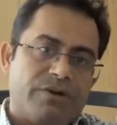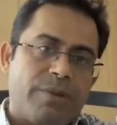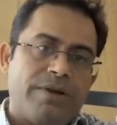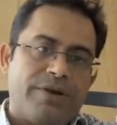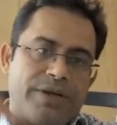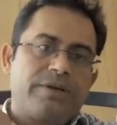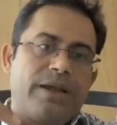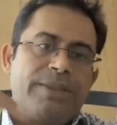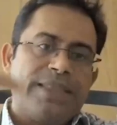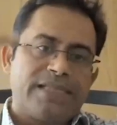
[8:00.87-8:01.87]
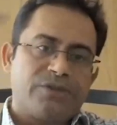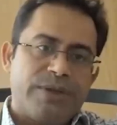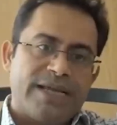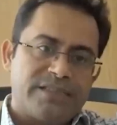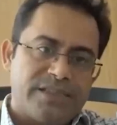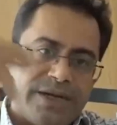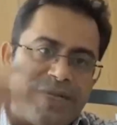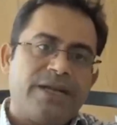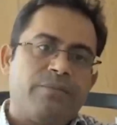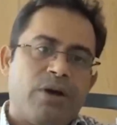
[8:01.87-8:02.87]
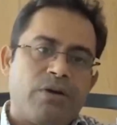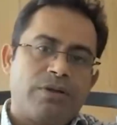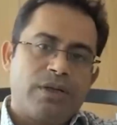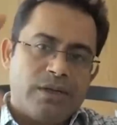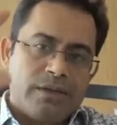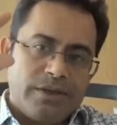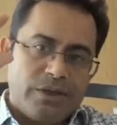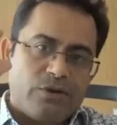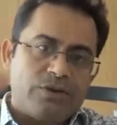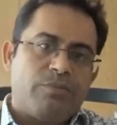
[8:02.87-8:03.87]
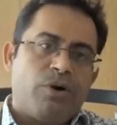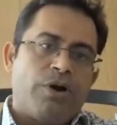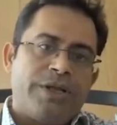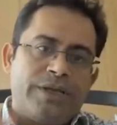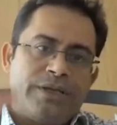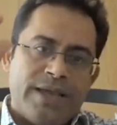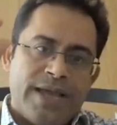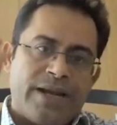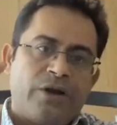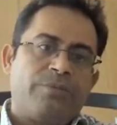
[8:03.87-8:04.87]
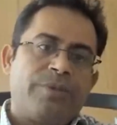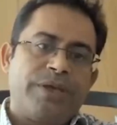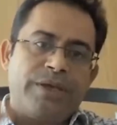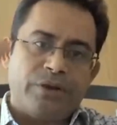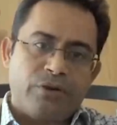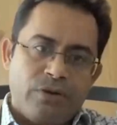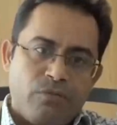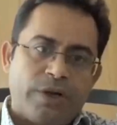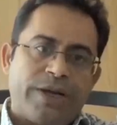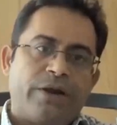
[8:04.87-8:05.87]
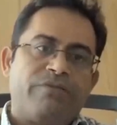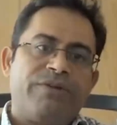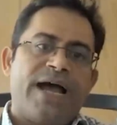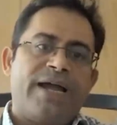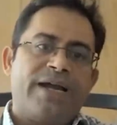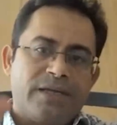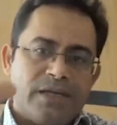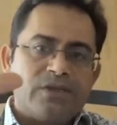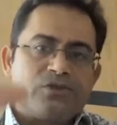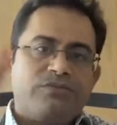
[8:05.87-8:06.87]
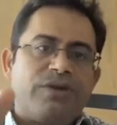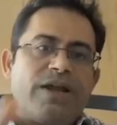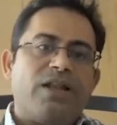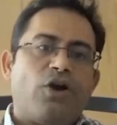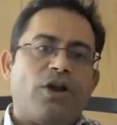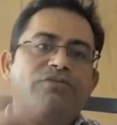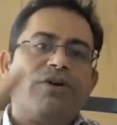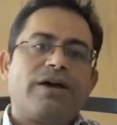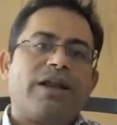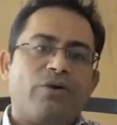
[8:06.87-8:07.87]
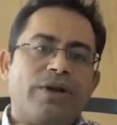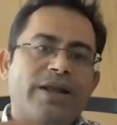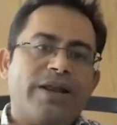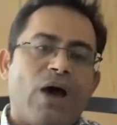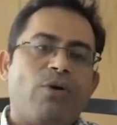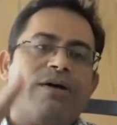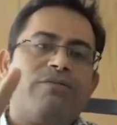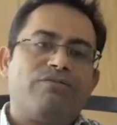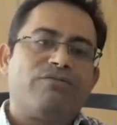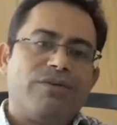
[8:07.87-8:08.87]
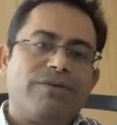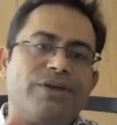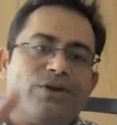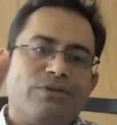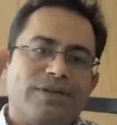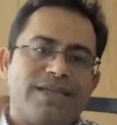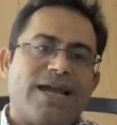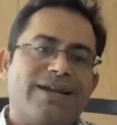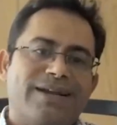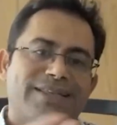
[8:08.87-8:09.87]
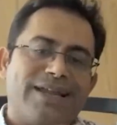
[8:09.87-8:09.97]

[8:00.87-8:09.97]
from 100. I mean, that's when I studied about the body, the anatomy, what kind of diet. So I've done a lot of work around it, and now I've decided